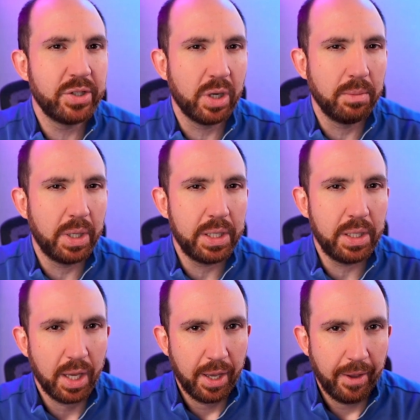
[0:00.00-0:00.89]
our
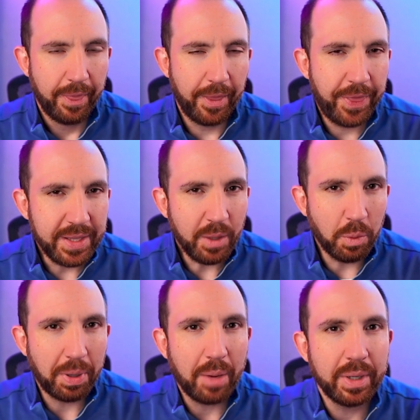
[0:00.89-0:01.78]
money, the thing that
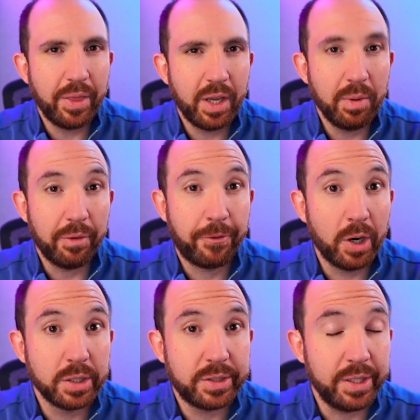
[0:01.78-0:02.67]
we're probably gonna think about
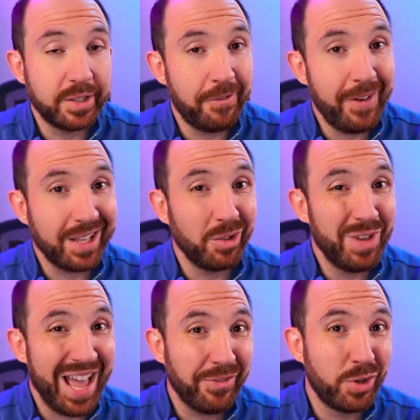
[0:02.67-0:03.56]
first is the fact that
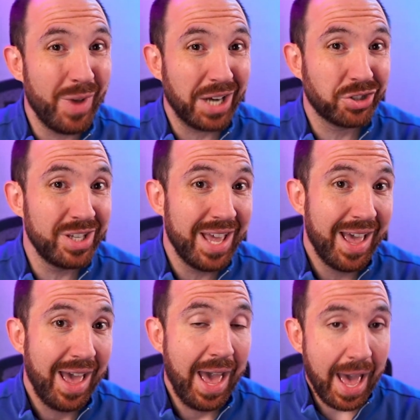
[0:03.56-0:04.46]
we have to actually
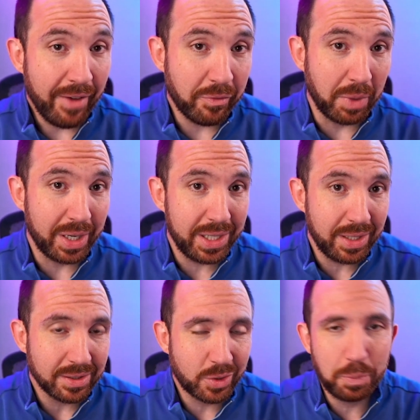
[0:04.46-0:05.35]
have
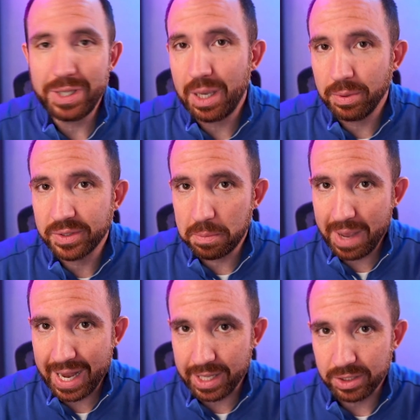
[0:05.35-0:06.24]
money to be able to
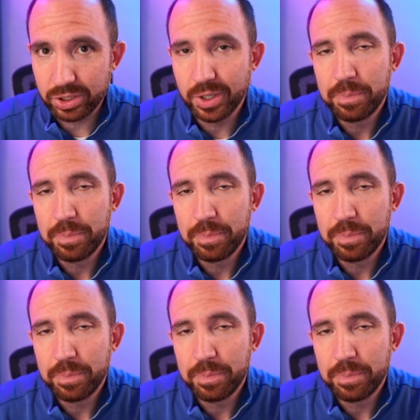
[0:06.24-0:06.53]
manage.